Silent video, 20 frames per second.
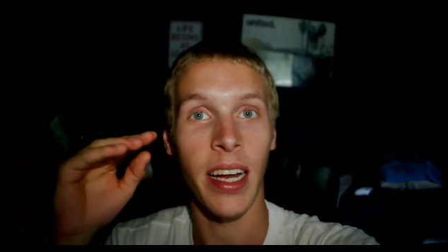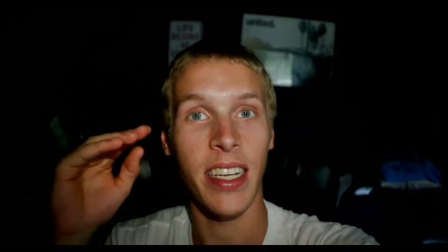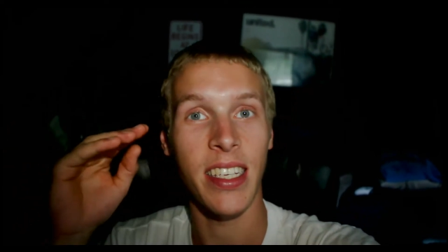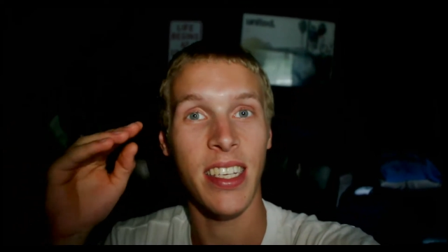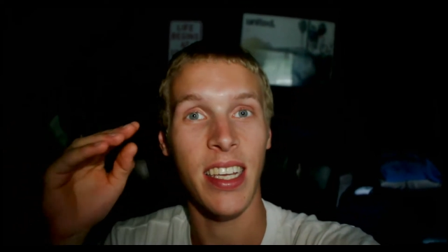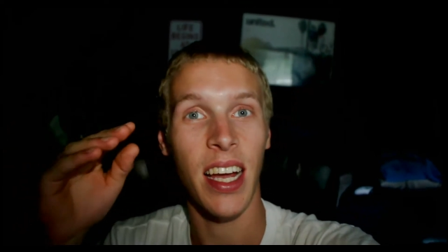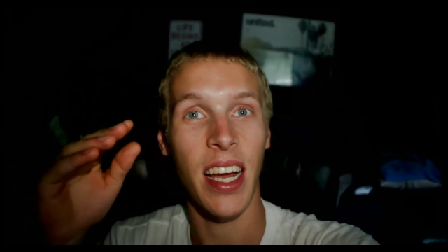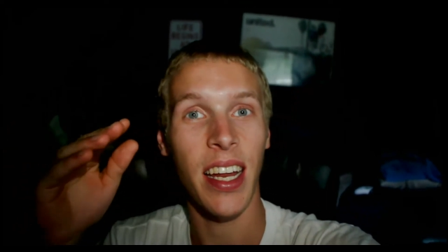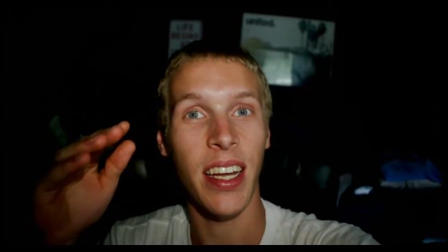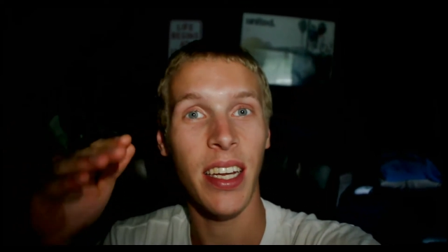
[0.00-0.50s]
I
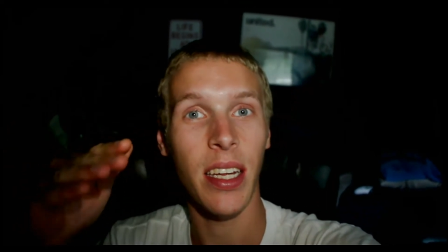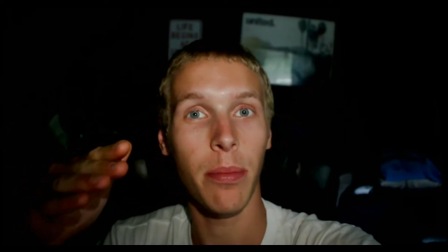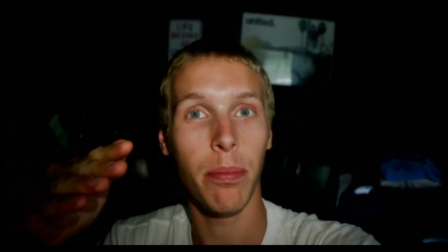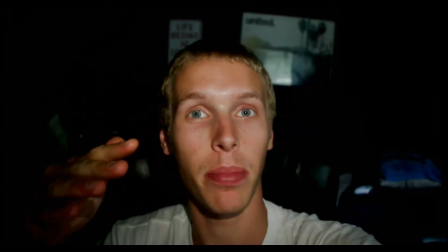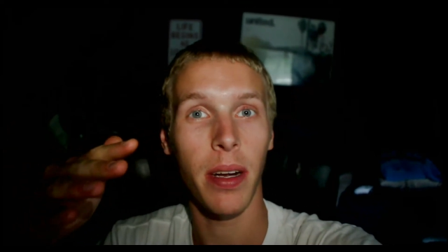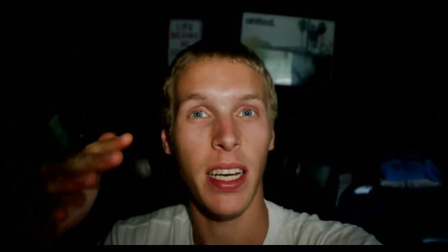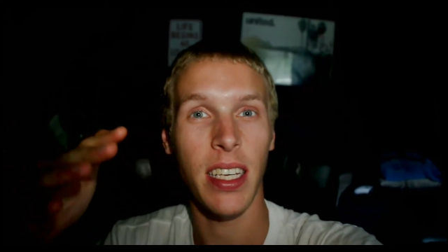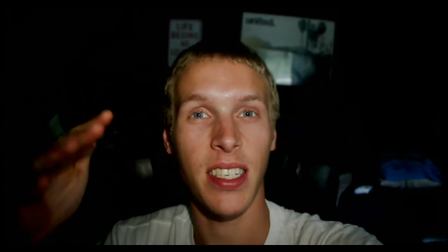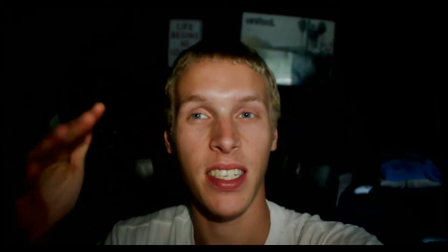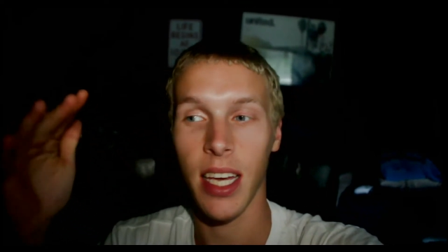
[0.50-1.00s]
designed
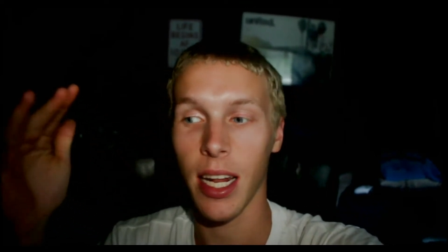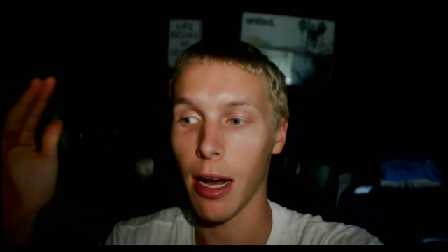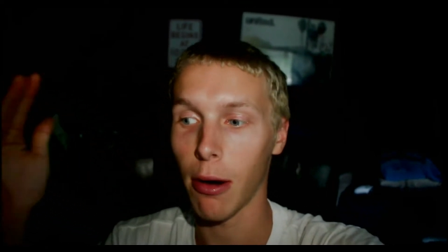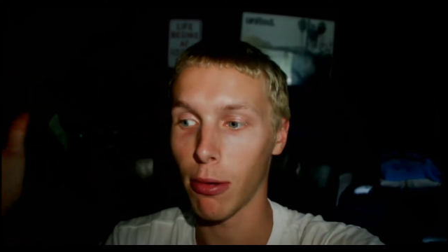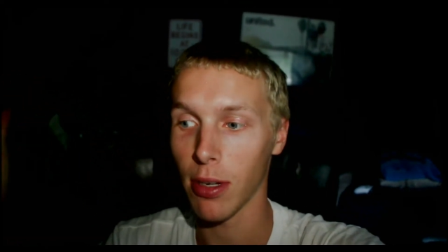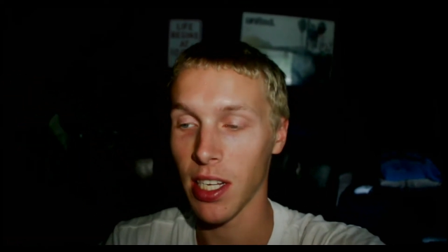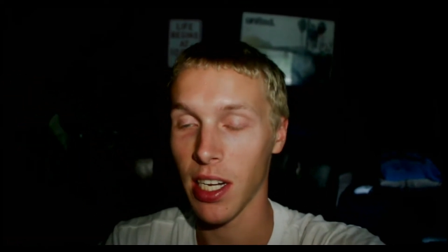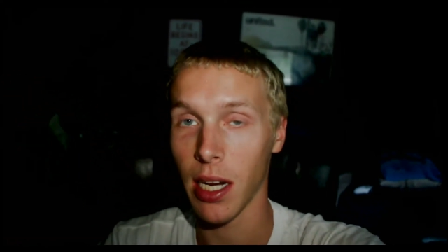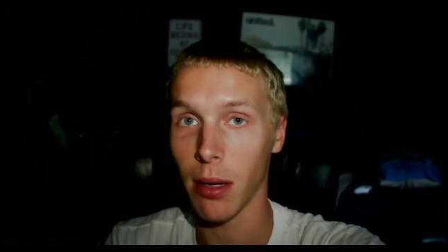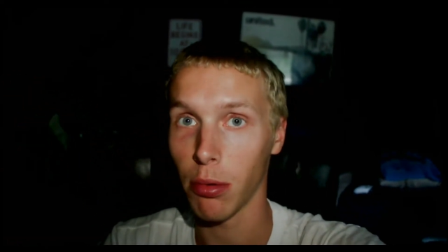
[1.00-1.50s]
it, but I said
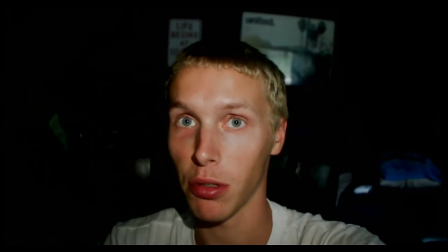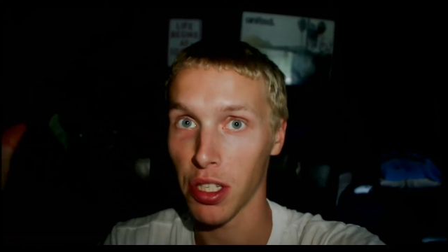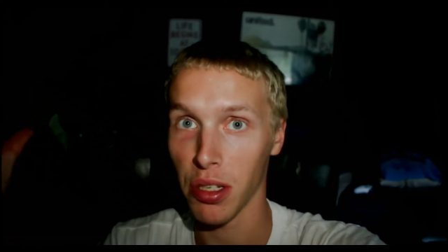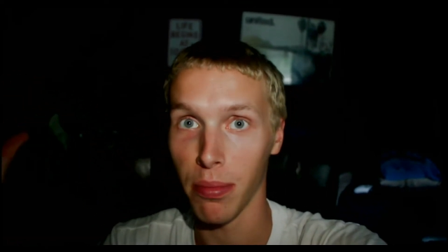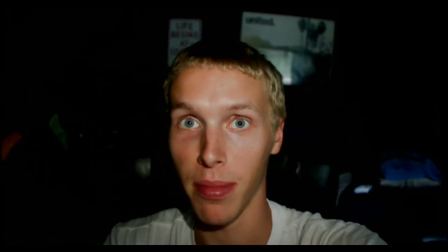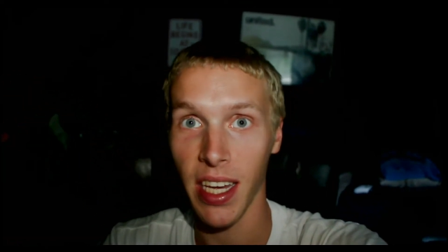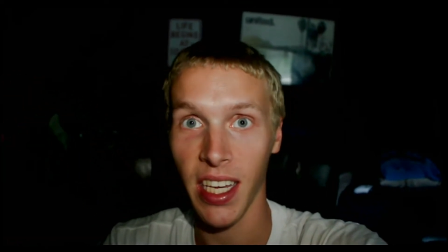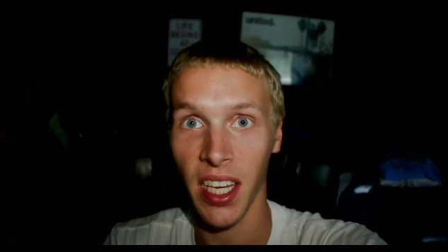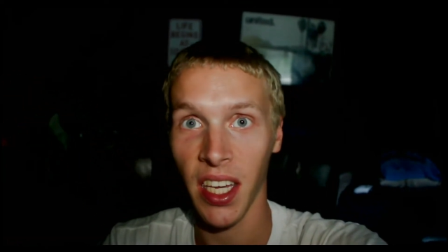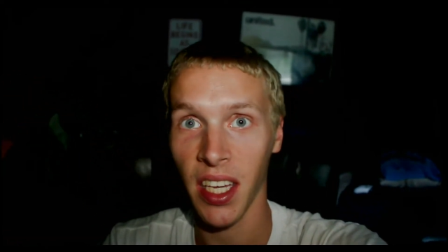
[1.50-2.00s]
I wasn't able
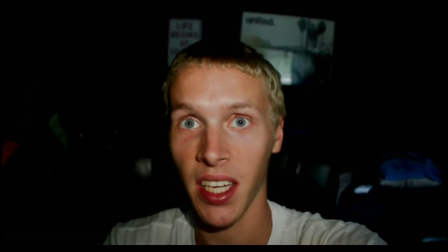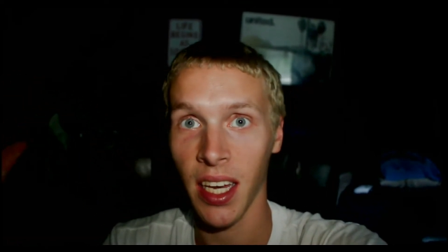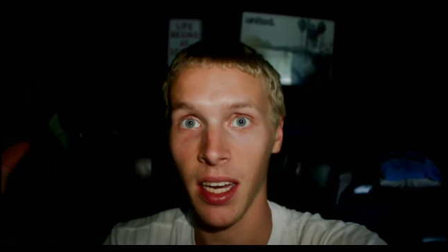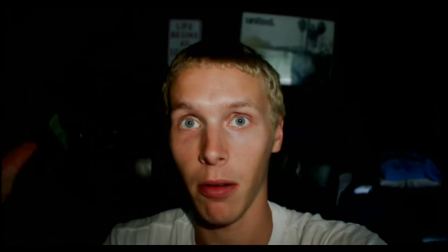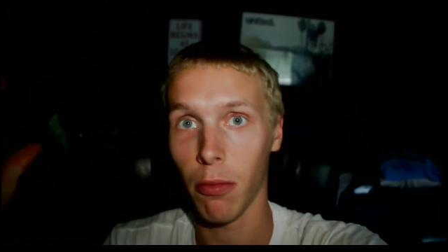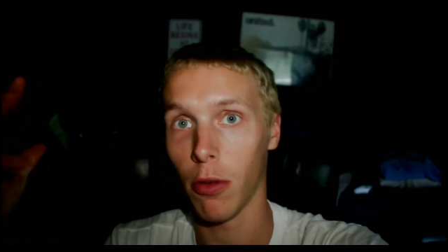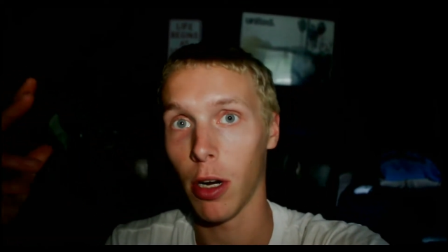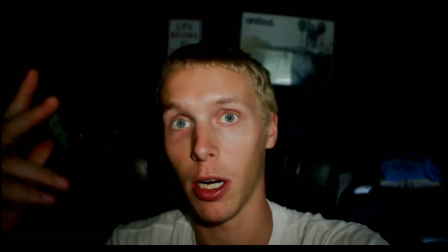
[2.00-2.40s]
to make it yet.